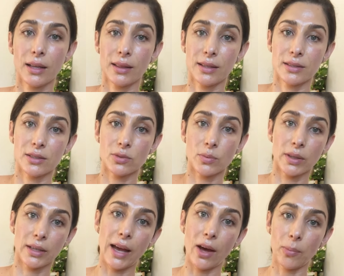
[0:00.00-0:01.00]
This is
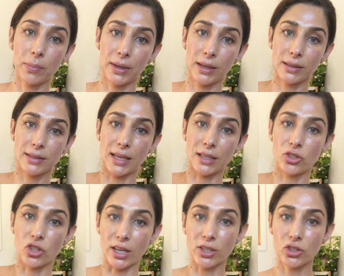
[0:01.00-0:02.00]
really helping
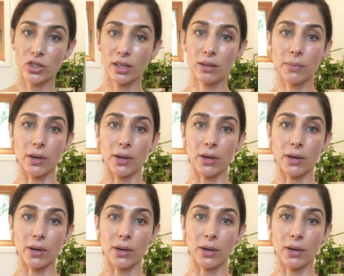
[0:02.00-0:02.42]
digestion,